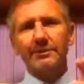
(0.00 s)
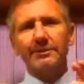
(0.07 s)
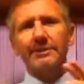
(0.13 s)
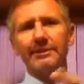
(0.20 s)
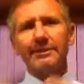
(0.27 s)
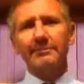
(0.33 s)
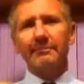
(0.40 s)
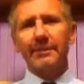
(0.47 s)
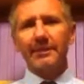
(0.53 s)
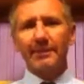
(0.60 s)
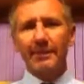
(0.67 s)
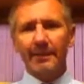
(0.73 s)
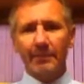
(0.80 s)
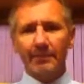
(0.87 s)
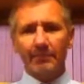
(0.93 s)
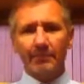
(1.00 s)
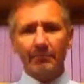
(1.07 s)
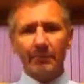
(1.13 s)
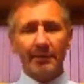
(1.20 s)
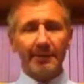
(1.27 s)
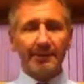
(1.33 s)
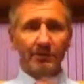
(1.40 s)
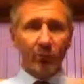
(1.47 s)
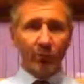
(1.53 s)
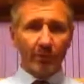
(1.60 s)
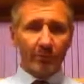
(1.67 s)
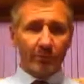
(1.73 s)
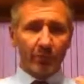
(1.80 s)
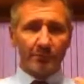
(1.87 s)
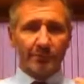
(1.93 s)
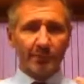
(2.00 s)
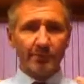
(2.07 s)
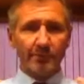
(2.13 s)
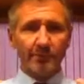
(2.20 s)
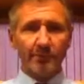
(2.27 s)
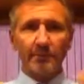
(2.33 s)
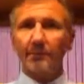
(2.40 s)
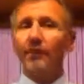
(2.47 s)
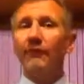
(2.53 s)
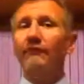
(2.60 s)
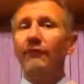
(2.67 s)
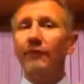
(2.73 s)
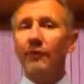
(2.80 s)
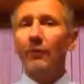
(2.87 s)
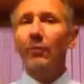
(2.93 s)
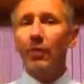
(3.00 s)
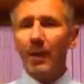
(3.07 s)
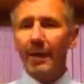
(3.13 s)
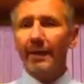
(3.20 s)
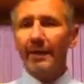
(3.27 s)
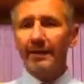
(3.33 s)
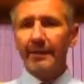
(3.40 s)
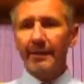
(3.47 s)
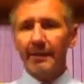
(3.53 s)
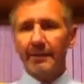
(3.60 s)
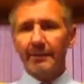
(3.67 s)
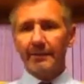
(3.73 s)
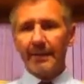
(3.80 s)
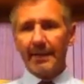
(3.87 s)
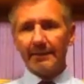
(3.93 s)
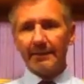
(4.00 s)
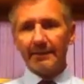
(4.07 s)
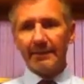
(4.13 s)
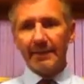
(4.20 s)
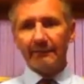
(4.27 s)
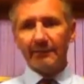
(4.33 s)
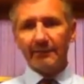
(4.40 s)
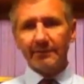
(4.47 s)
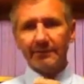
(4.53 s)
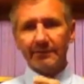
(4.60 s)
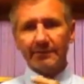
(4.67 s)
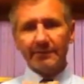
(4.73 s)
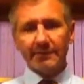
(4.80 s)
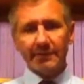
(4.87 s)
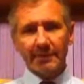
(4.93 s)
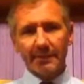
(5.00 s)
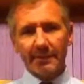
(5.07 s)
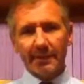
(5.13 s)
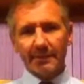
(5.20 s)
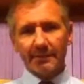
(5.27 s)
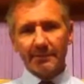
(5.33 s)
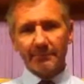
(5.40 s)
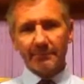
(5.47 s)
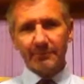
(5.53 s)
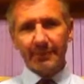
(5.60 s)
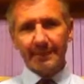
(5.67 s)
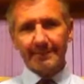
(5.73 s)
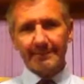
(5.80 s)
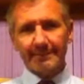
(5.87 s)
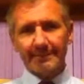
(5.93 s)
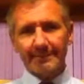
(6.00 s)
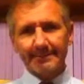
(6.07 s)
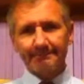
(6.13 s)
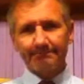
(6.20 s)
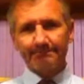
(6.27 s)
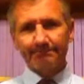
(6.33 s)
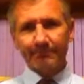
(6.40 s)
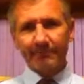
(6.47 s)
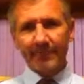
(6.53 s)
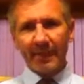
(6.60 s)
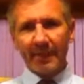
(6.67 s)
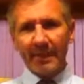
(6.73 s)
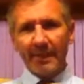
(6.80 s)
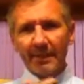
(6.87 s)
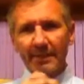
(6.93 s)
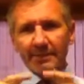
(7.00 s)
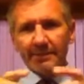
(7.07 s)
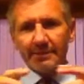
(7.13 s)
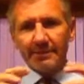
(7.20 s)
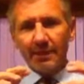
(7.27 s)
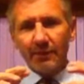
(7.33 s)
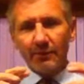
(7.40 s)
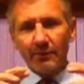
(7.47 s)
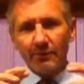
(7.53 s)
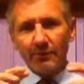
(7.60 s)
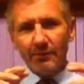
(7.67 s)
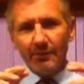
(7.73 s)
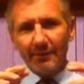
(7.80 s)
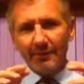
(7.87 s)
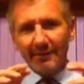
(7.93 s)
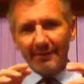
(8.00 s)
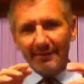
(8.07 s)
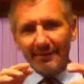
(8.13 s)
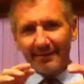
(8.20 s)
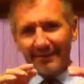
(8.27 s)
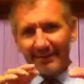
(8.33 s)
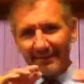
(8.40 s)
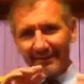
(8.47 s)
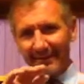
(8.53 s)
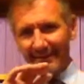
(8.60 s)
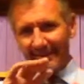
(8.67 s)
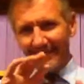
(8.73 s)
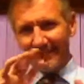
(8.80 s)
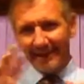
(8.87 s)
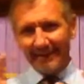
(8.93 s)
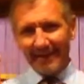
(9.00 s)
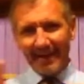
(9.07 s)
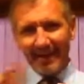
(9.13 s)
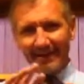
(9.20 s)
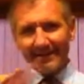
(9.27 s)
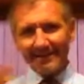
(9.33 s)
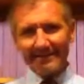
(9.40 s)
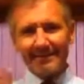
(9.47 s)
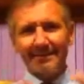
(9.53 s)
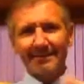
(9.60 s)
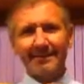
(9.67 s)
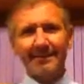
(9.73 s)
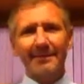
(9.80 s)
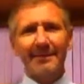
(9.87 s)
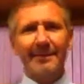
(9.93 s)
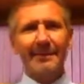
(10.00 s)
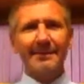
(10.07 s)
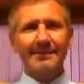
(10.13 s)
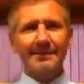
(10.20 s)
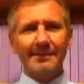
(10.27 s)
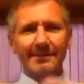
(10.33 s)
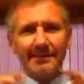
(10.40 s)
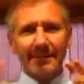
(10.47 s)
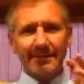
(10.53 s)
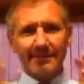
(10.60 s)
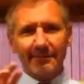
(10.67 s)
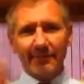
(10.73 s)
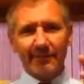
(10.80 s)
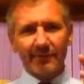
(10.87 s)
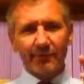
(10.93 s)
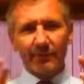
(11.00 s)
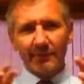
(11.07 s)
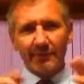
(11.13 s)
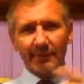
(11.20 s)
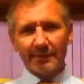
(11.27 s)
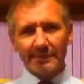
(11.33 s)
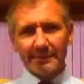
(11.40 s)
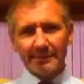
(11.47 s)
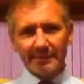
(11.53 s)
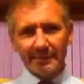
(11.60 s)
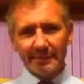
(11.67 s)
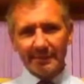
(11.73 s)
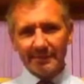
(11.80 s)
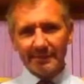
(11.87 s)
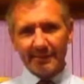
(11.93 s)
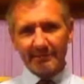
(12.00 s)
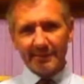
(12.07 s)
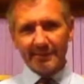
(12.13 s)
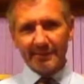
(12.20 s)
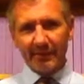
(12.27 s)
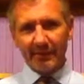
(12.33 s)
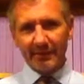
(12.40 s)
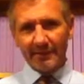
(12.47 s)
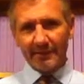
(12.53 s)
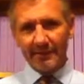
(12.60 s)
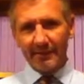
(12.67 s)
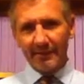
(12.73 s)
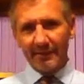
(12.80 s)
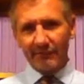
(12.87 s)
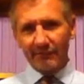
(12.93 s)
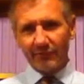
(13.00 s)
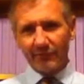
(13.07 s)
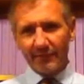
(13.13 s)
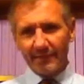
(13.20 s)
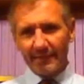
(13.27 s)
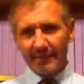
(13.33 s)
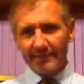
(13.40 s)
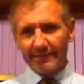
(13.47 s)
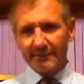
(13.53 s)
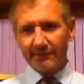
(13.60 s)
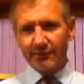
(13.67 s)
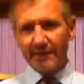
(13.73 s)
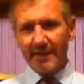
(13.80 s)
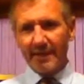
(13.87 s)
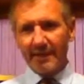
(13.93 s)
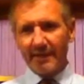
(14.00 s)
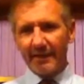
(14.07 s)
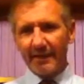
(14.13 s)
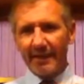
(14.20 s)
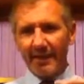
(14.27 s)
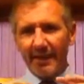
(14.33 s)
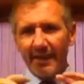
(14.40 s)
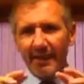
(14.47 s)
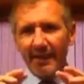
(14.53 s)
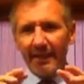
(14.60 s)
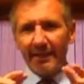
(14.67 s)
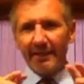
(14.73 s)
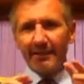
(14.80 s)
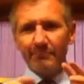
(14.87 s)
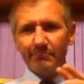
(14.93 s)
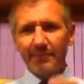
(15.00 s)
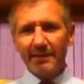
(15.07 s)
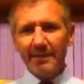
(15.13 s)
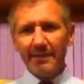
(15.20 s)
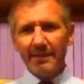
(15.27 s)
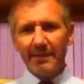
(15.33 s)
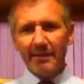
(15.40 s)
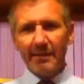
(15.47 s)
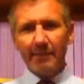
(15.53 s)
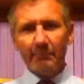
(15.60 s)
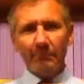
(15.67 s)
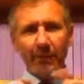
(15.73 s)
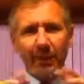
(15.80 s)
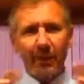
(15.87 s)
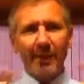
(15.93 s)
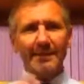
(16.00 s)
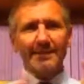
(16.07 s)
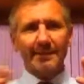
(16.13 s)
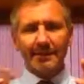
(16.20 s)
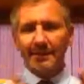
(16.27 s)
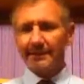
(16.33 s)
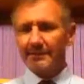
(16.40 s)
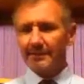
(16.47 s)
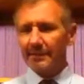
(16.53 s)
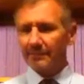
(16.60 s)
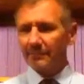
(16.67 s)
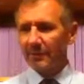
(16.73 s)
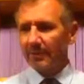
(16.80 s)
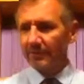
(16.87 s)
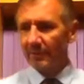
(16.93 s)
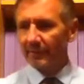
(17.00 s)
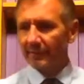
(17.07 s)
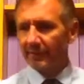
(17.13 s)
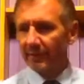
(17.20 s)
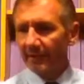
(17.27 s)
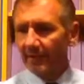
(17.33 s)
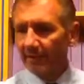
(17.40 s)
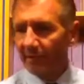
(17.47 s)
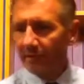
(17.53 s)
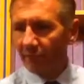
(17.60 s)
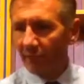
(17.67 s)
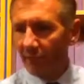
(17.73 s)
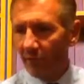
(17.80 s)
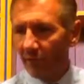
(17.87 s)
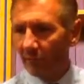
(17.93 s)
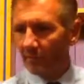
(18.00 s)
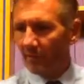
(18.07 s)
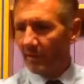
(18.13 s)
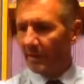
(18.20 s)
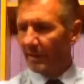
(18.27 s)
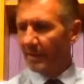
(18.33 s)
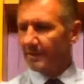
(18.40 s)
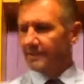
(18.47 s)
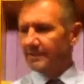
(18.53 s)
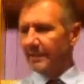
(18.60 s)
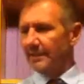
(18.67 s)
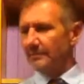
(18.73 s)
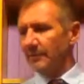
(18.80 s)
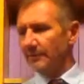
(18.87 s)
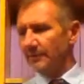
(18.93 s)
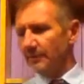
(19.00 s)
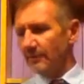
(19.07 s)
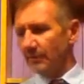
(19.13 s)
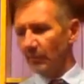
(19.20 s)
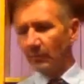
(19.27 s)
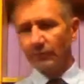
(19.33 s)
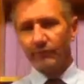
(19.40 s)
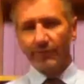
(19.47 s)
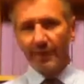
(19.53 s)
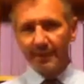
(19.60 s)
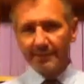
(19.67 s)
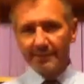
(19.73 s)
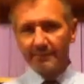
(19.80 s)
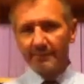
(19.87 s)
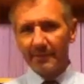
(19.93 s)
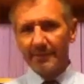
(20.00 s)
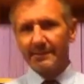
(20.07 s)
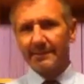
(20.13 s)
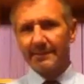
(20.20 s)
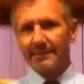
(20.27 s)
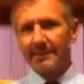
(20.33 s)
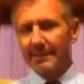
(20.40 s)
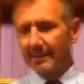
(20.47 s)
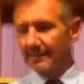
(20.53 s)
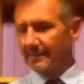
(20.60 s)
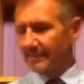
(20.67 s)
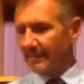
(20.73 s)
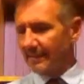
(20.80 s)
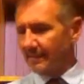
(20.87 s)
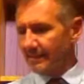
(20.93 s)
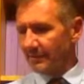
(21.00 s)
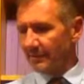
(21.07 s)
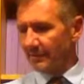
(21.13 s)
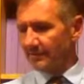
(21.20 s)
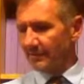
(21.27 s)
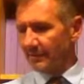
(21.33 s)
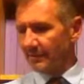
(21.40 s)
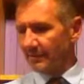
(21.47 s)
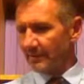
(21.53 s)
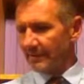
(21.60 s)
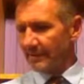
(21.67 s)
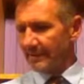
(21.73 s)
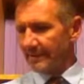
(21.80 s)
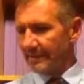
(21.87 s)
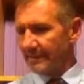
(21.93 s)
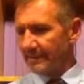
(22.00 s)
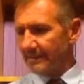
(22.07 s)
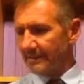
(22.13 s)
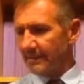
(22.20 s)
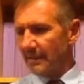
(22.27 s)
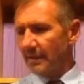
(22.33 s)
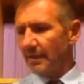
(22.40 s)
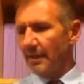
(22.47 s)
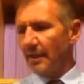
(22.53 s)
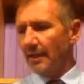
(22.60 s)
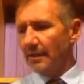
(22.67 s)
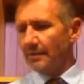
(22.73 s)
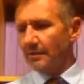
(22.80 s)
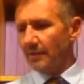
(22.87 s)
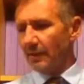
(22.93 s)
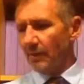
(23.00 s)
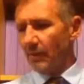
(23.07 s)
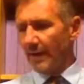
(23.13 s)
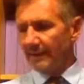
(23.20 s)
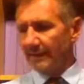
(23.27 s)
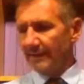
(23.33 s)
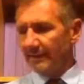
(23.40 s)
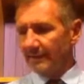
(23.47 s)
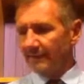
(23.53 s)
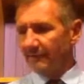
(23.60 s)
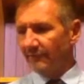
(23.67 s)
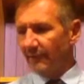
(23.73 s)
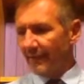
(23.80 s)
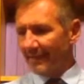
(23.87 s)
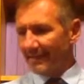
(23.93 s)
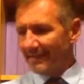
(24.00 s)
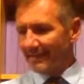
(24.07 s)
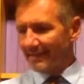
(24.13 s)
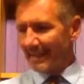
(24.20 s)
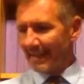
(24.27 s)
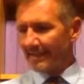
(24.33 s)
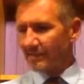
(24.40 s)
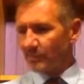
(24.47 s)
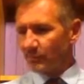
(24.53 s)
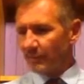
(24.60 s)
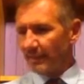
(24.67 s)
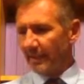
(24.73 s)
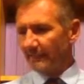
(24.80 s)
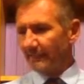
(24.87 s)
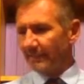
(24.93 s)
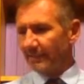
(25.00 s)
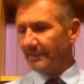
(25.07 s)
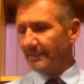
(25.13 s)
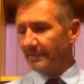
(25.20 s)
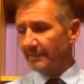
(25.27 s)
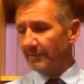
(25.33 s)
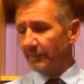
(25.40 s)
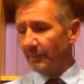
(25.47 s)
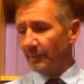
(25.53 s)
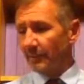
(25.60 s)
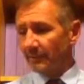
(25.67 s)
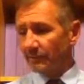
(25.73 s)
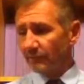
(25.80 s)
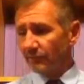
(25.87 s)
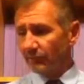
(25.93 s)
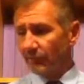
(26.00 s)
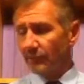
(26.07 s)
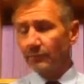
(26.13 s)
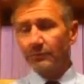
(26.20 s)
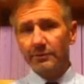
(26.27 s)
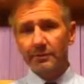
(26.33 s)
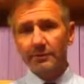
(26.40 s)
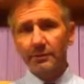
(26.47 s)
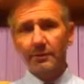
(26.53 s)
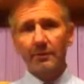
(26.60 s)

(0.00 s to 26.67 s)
to discipline the police or the prosecution for the way that the evidence is obtained. So that is the state of the law in 1979 from the case of Sang. It can be poetically summed up, I think, from a statement that Lord Fraser makes in the case, in his judgment, and he says, "So when Eve, taxed with having eaten the forbidden fruit,